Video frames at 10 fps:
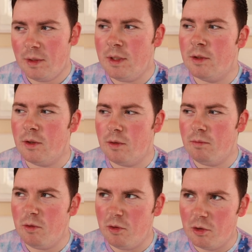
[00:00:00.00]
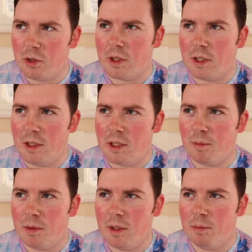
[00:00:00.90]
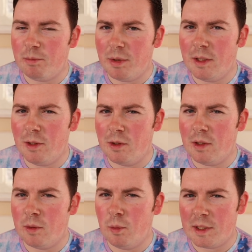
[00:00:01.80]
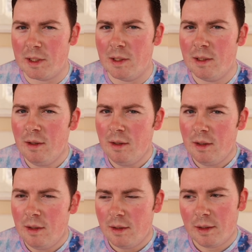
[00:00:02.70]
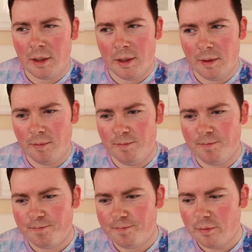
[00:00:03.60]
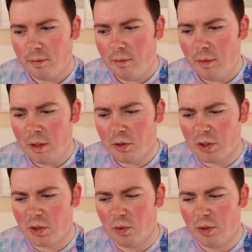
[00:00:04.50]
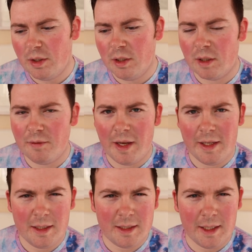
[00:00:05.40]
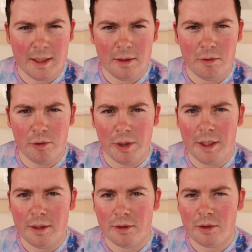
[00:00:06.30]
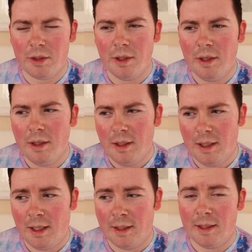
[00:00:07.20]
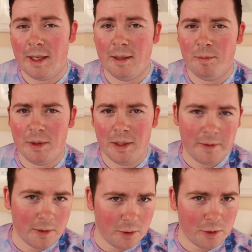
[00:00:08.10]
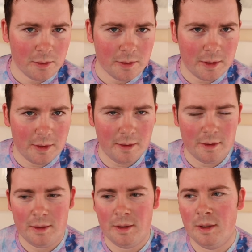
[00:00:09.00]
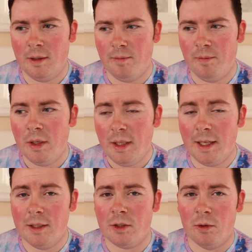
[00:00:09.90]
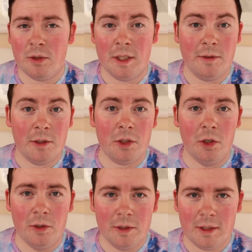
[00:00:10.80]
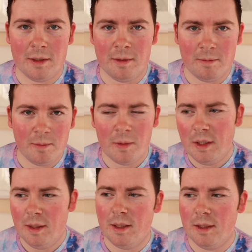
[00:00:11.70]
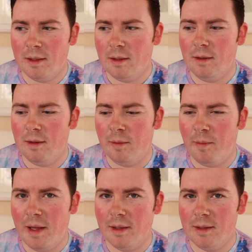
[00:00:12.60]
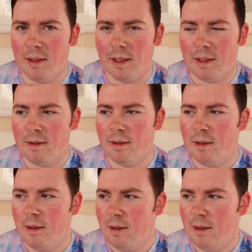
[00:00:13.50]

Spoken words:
you usually need to be pretty good at the whistle, just so that you have that extended range and can play fiddle tunes. And it's also nice for songs. You can get the melody line, the